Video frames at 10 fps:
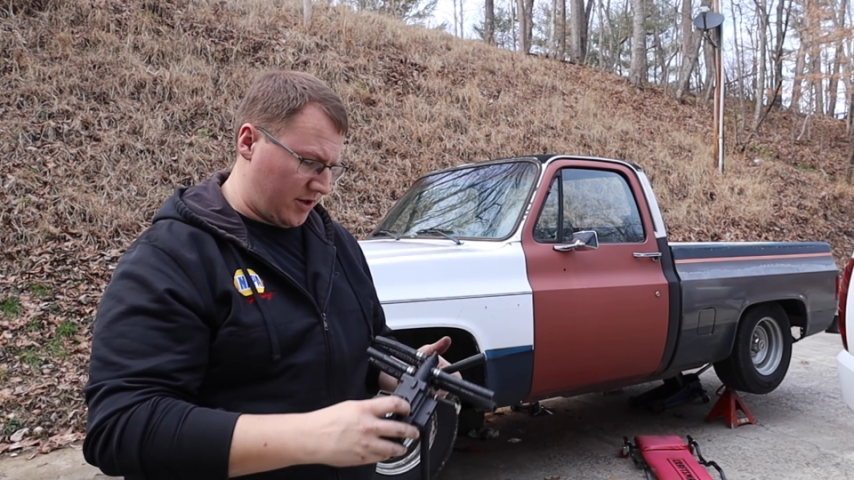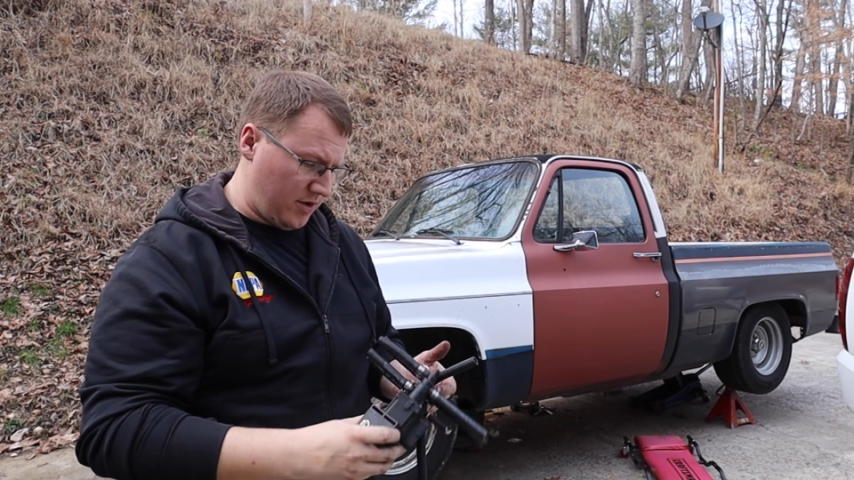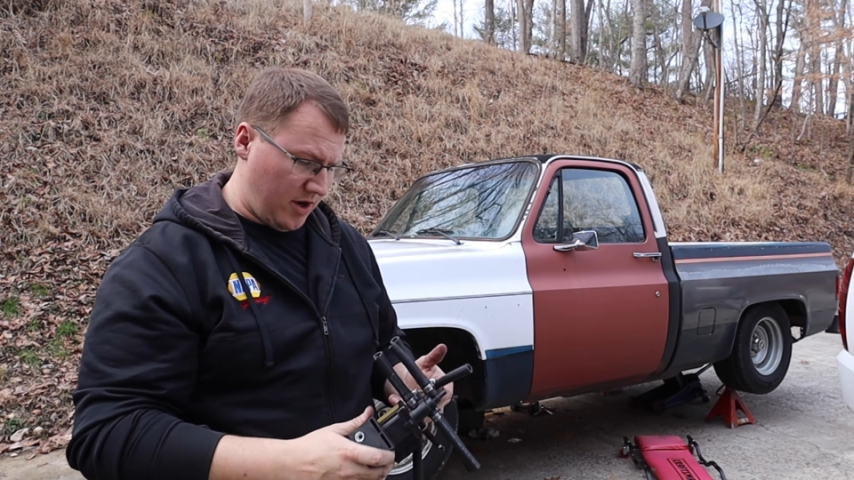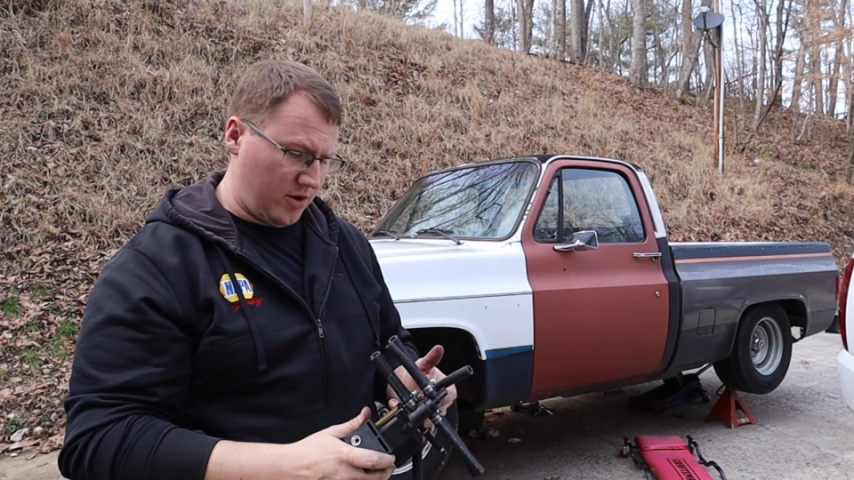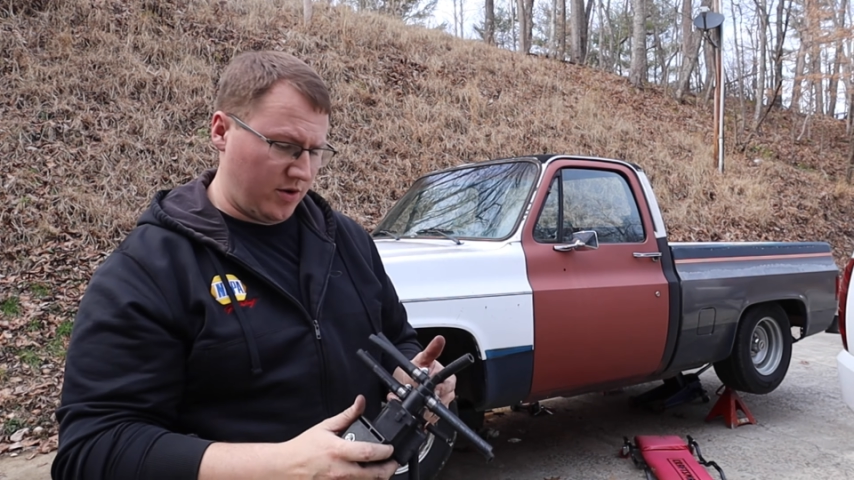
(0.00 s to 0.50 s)
you
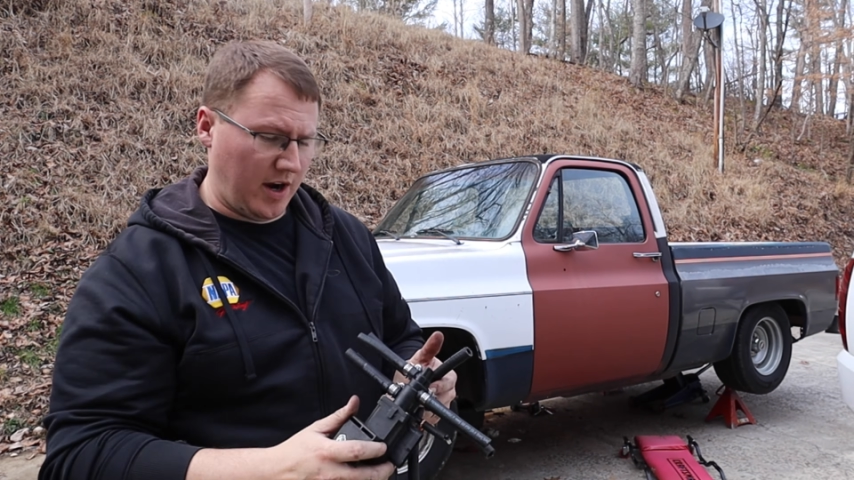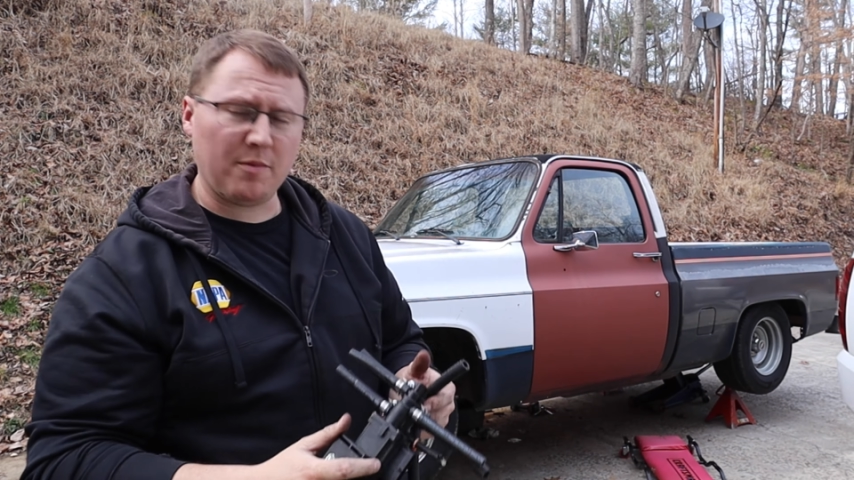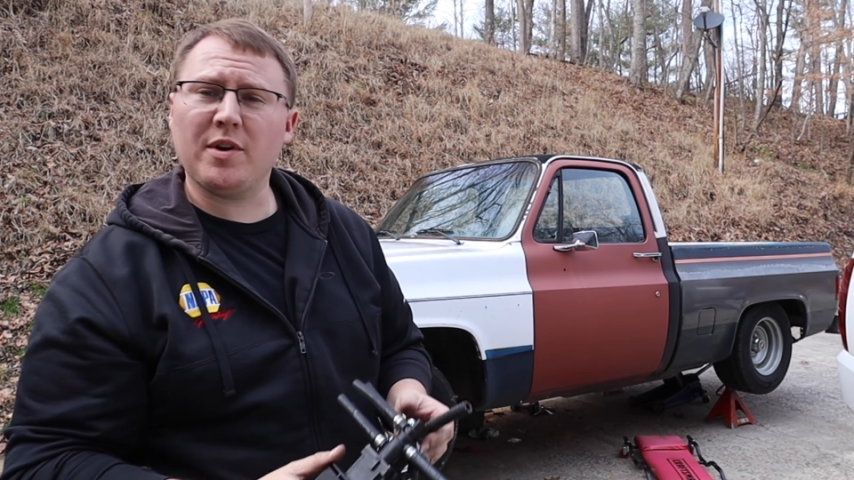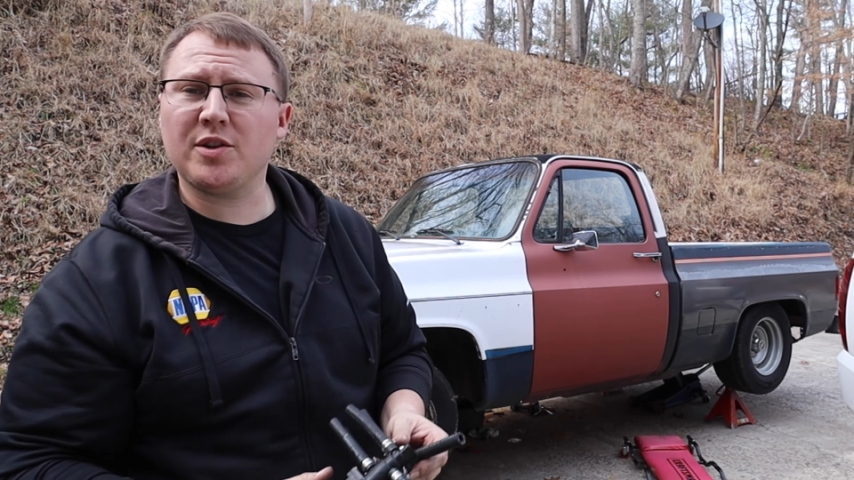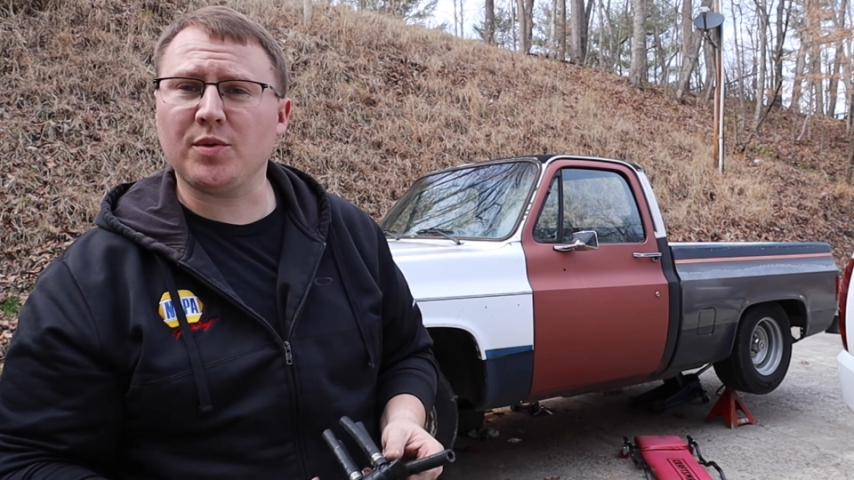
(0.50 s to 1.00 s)
know how
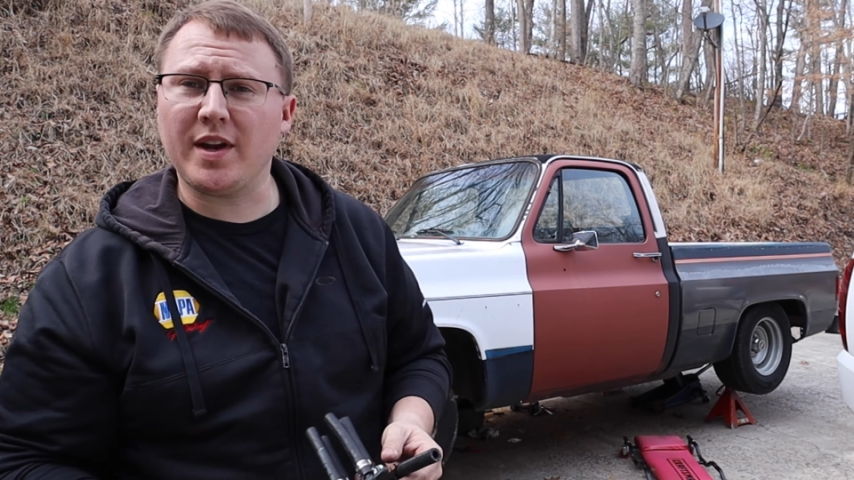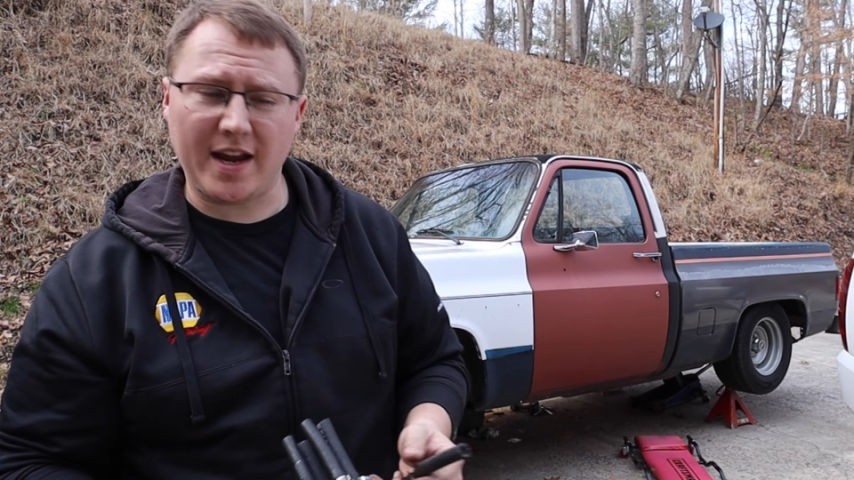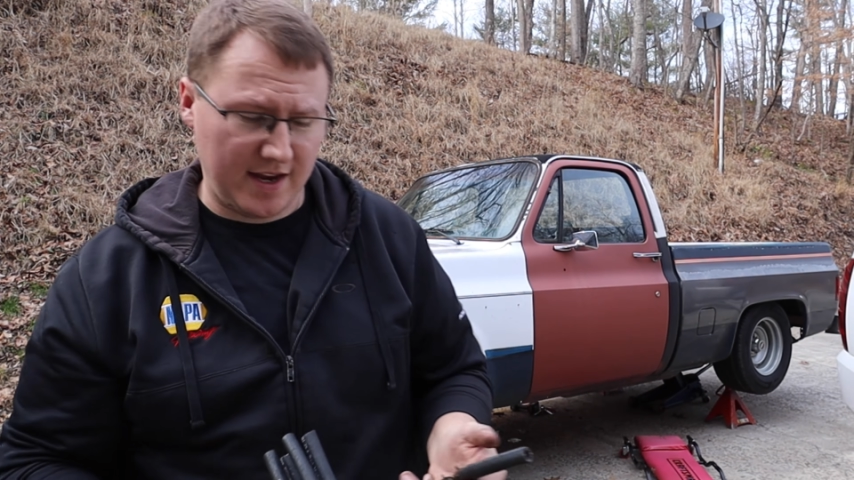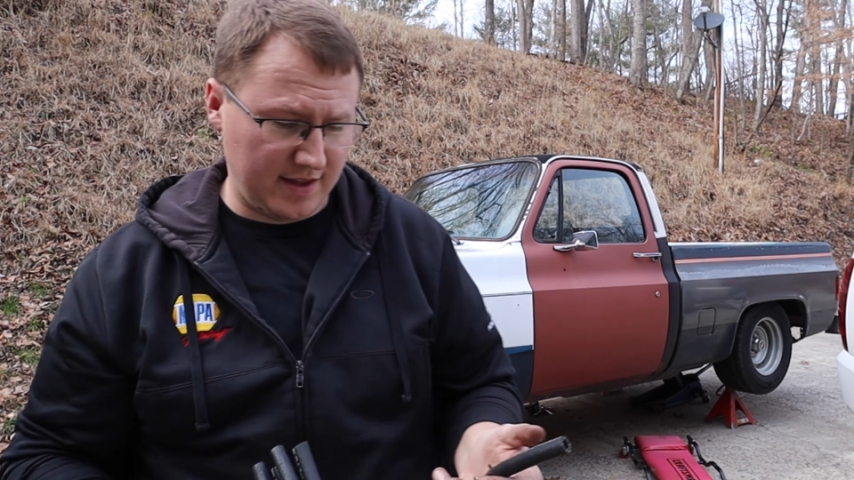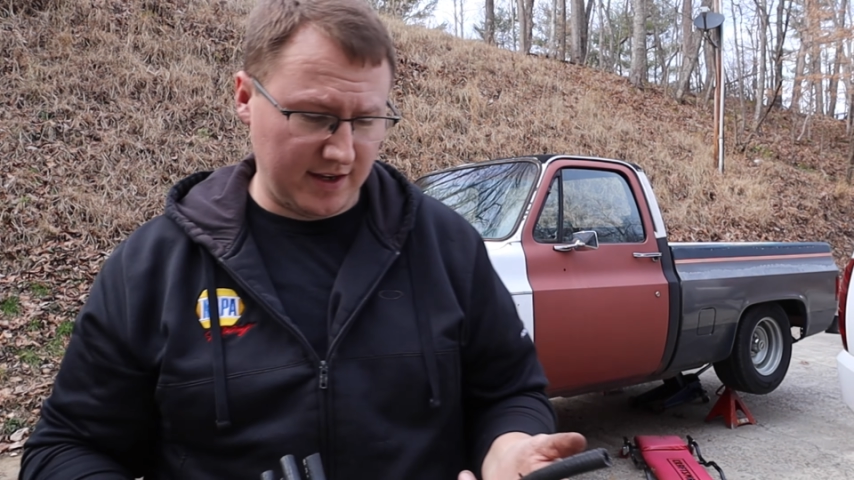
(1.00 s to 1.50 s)
much we hate